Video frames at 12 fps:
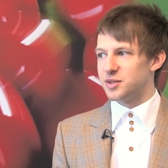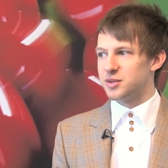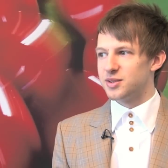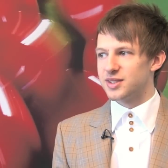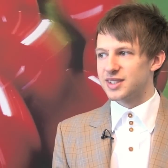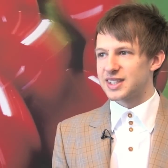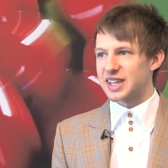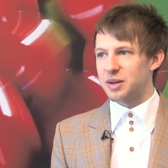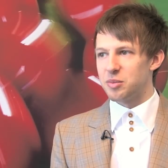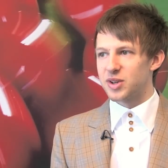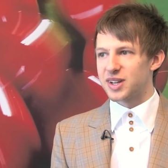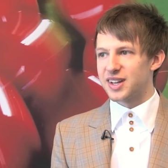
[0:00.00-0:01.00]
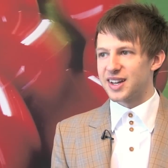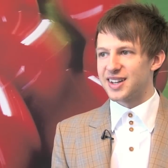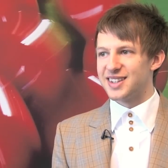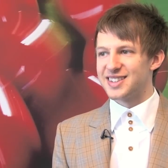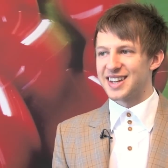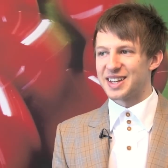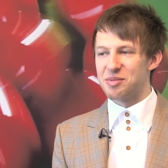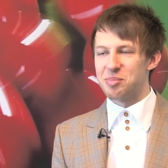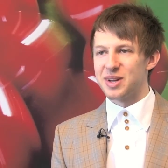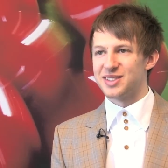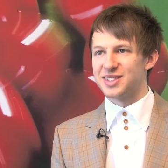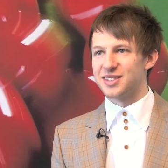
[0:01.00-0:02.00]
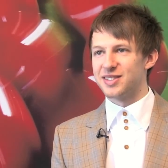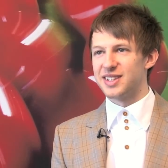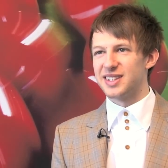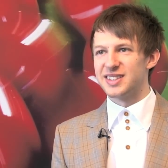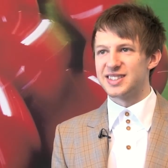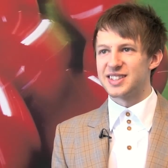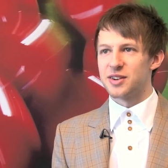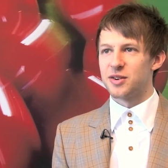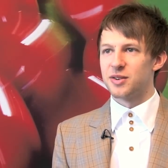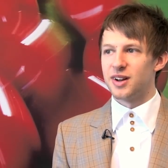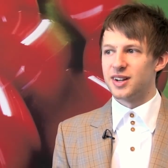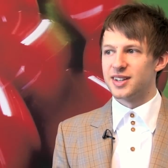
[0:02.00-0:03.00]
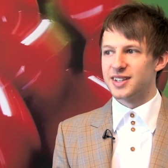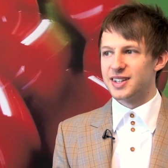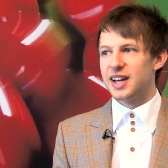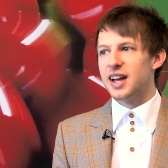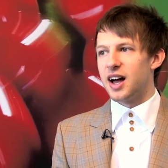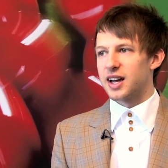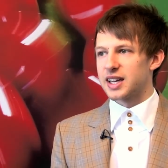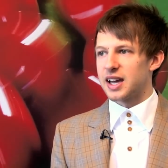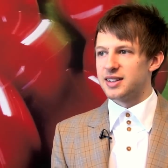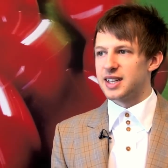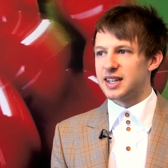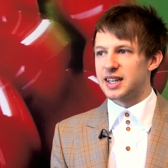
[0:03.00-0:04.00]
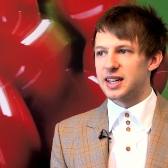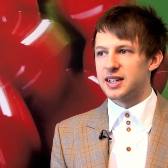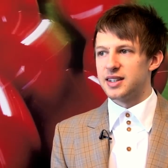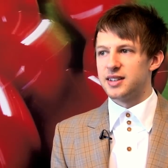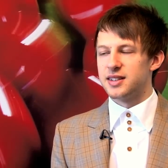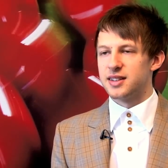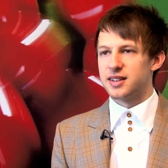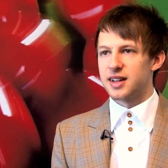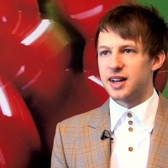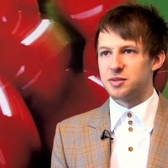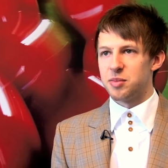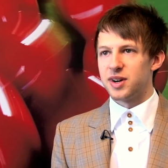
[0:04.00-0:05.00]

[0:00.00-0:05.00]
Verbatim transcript: do keep looking at it and taking pictures of it, and there's still like I can't take it in that is